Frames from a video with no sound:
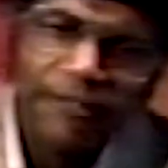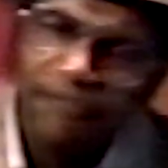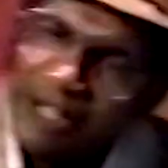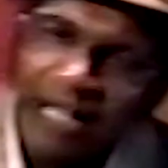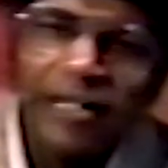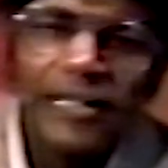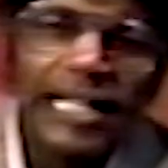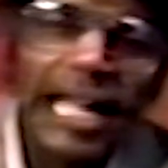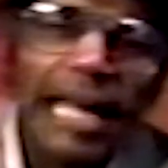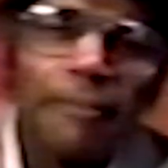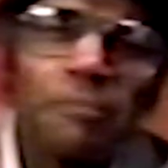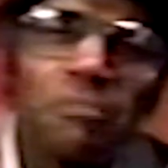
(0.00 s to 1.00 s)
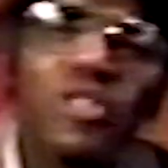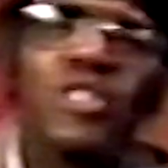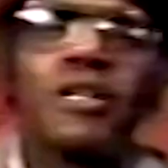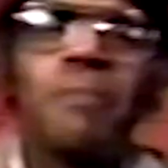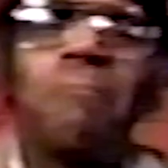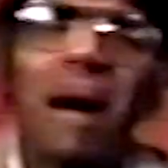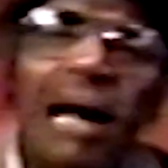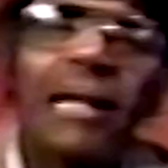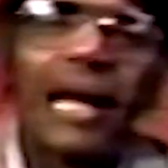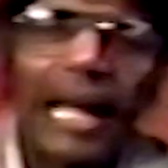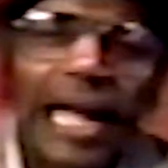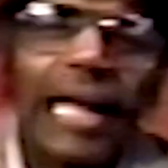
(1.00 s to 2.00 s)
a fellow named Mr.
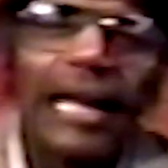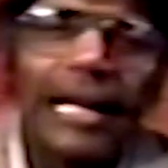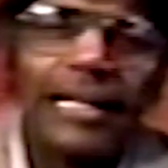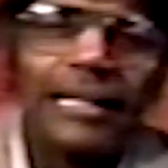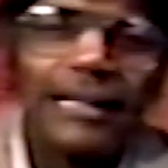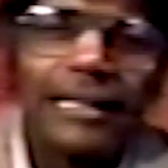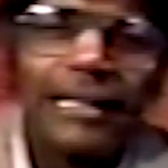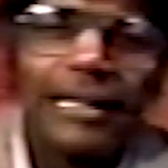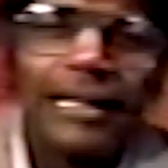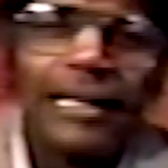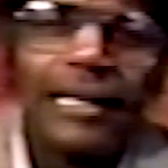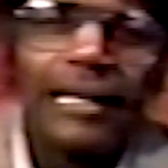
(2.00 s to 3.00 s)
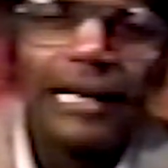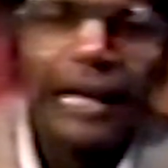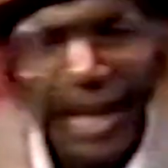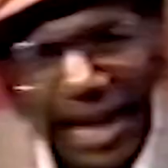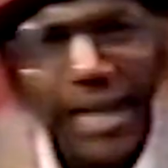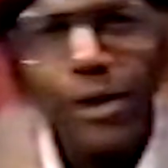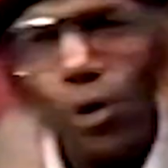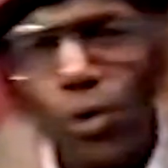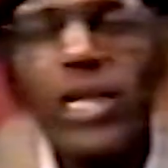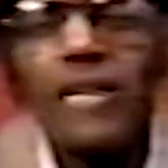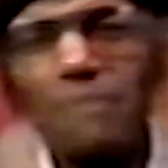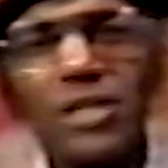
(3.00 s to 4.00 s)
Mollahan. And
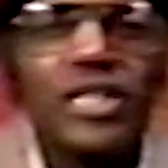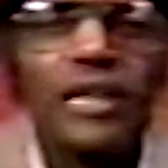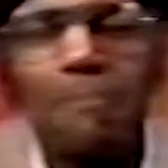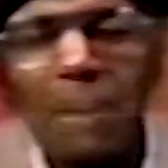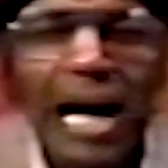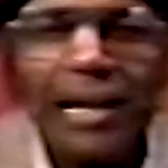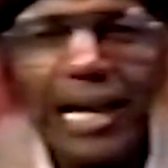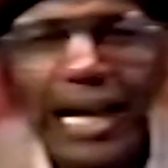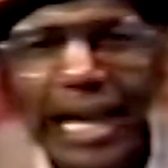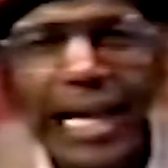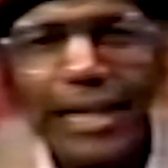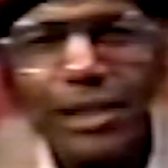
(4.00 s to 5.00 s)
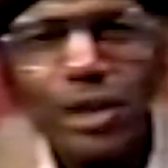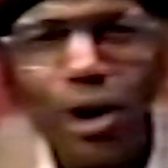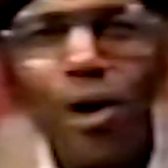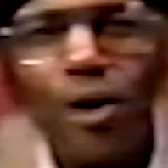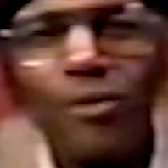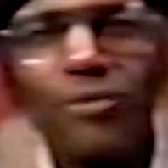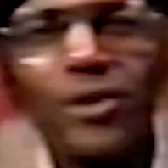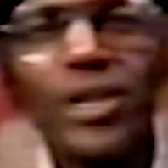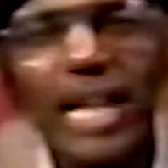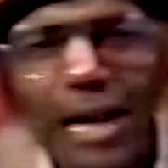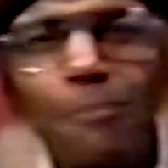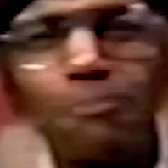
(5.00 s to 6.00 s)
who did Mr. Mollahan call
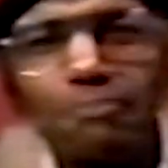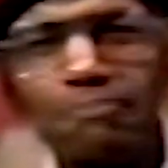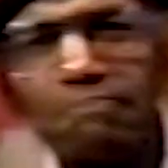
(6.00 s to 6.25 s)
for help?